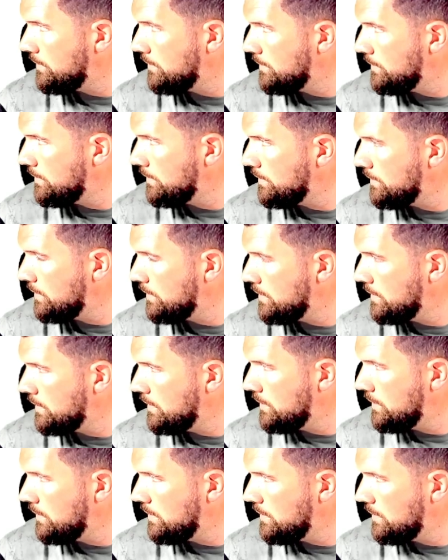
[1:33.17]

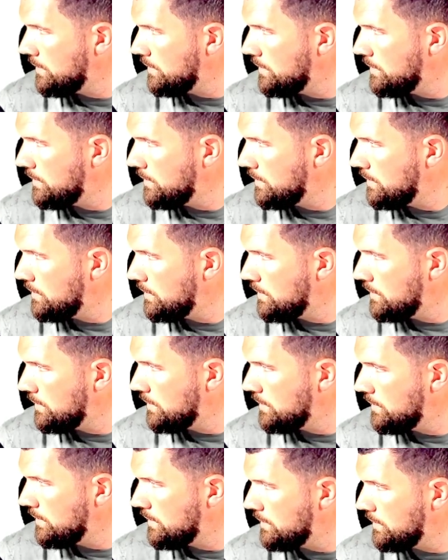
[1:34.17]

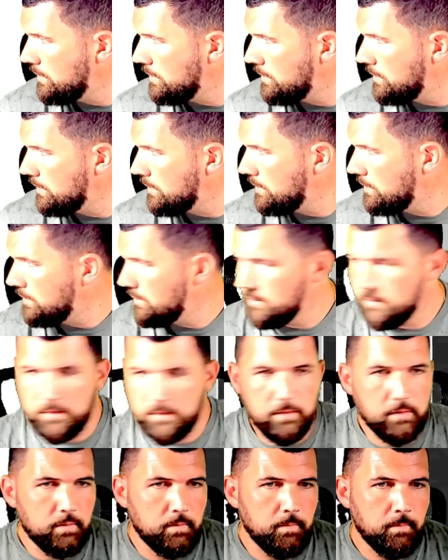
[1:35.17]

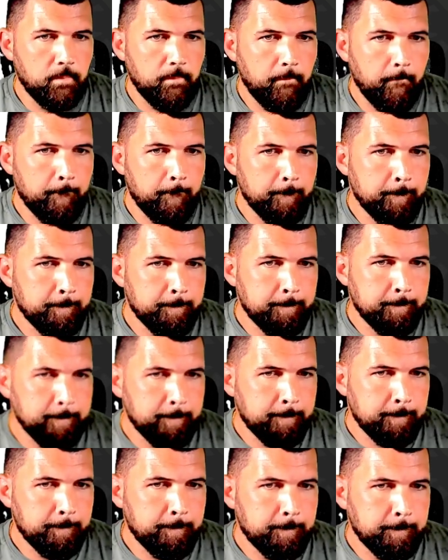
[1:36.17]

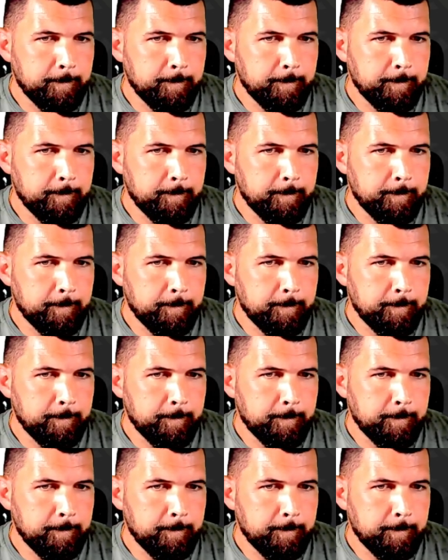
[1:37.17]
(no one is talking)